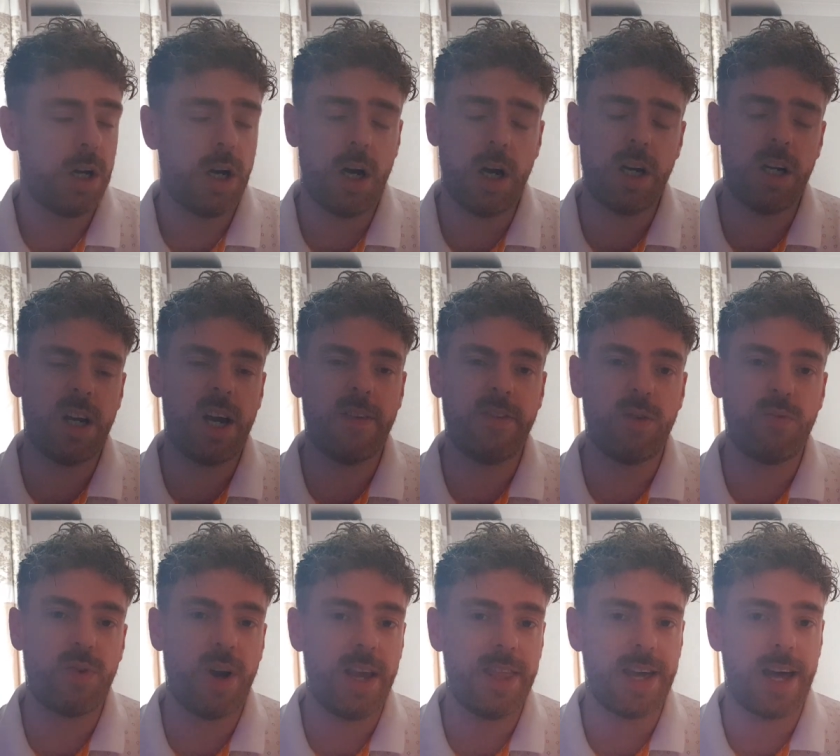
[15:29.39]
I'm going to have to
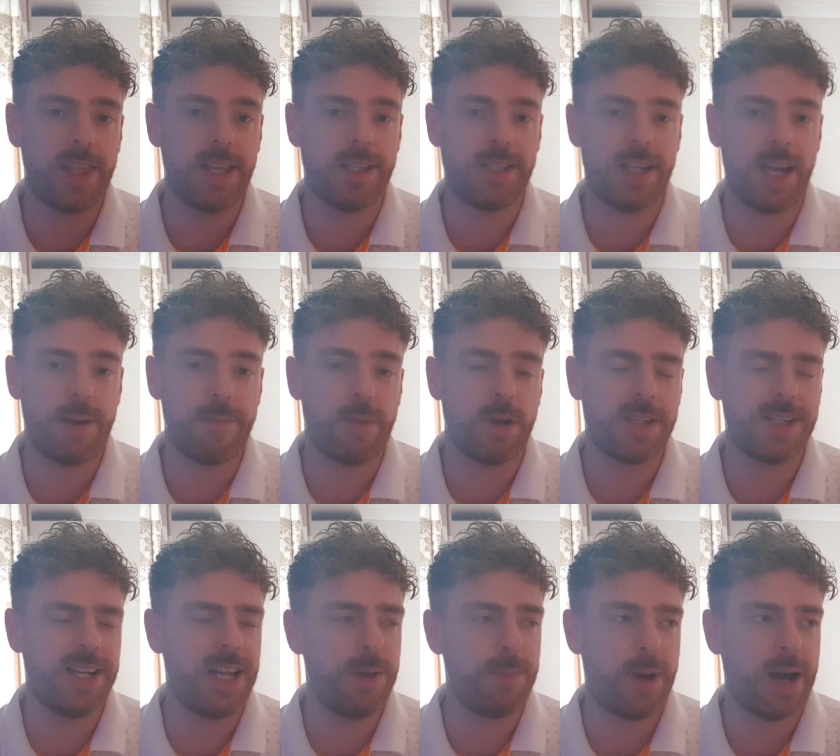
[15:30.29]
rate that the same. My
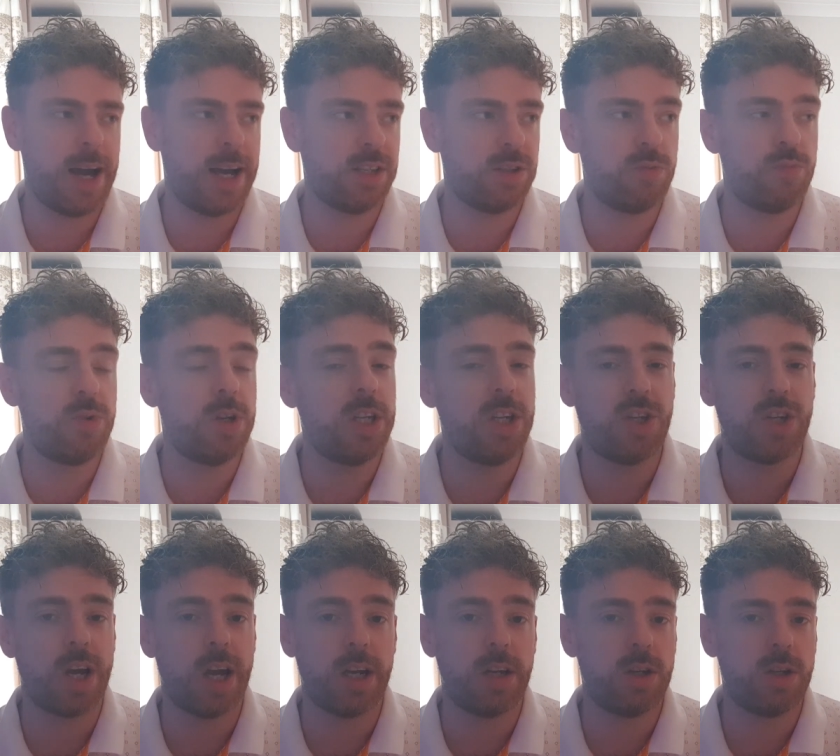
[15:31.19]
sleep hasn't really
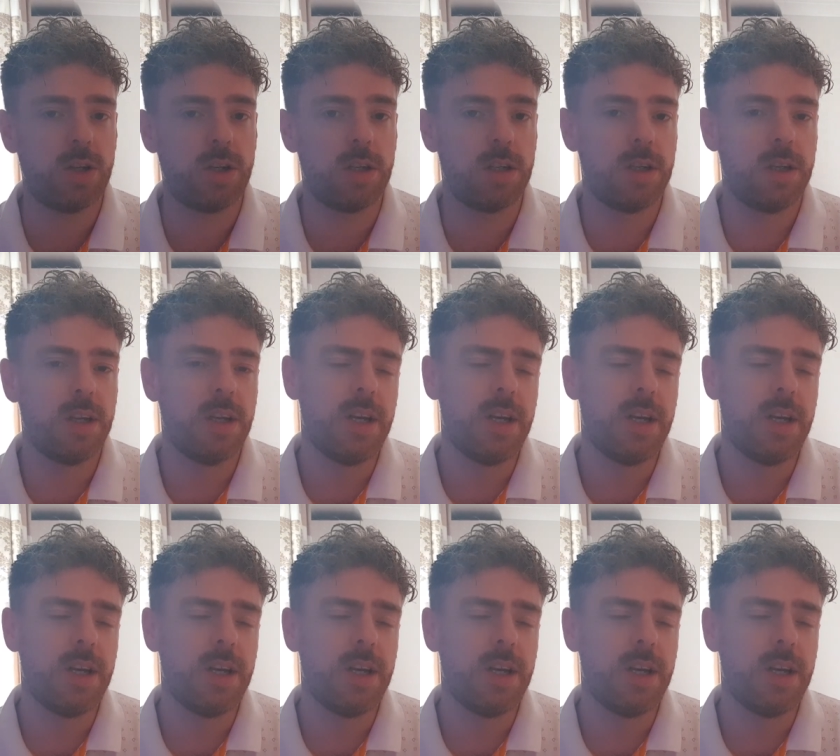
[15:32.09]
changed.